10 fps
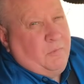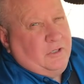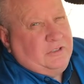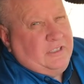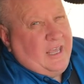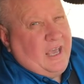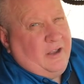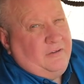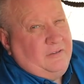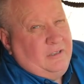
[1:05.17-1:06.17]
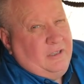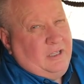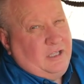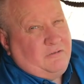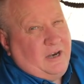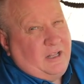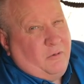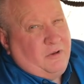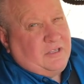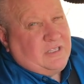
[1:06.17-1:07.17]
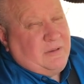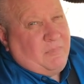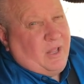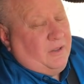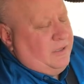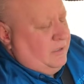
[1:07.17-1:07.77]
push it down, it's ready to go into the seat belt.